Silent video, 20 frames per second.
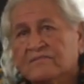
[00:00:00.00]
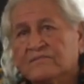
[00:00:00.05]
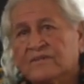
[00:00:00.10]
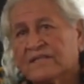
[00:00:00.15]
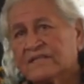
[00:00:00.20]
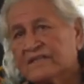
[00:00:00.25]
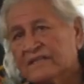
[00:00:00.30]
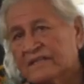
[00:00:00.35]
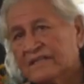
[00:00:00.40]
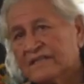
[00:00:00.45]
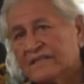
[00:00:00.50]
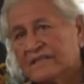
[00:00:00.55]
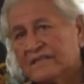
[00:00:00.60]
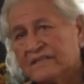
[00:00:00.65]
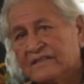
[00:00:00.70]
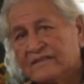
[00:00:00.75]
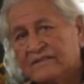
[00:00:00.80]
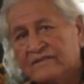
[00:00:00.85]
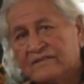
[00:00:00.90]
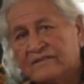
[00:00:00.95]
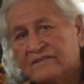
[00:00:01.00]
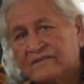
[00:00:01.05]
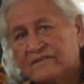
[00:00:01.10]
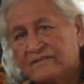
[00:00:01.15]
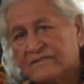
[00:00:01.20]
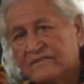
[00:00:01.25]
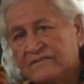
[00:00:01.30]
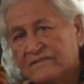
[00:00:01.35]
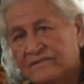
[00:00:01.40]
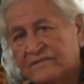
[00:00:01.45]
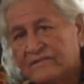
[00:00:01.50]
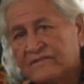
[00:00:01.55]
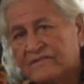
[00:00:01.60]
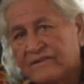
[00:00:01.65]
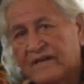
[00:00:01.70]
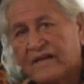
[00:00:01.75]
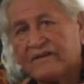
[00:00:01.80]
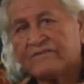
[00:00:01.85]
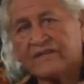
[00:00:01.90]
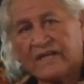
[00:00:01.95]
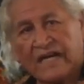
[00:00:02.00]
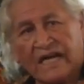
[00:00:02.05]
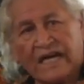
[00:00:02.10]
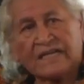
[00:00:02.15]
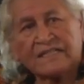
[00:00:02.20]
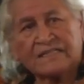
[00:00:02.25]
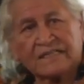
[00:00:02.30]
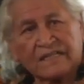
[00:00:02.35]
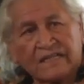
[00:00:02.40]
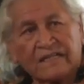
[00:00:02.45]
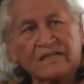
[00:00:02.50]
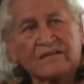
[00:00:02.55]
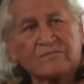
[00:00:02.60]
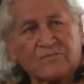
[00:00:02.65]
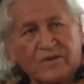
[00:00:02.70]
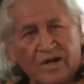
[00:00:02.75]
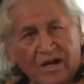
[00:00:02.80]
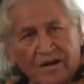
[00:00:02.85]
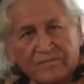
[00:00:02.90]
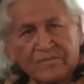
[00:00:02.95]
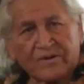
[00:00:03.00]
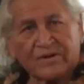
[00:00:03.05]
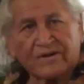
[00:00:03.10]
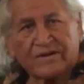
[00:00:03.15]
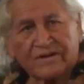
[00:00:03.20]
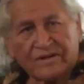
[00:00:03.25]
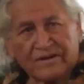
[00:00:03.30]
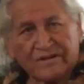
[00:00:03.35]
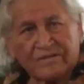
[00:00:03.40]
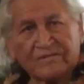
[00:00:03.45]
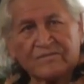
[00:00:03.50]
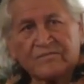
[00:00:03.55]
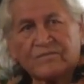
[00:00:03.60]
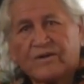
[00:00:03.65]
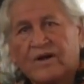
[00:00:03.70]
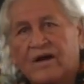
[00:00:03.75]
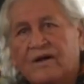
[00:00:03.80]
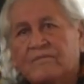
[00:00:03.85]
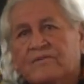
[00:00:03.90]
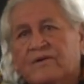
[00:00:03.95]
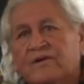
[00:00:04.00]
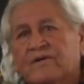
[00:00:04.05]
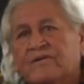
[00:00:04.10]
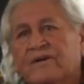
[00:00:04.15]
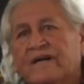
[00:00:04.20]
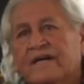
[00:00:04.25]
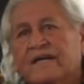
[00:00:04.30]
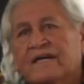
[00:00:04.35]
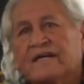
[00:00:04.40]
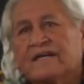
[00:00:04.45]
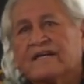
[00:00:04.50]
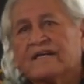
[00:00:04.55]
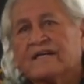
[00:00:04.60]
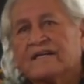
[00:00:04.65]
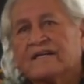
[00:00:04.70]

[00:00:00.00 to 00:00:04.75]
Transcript: But we have to ask in a proper way.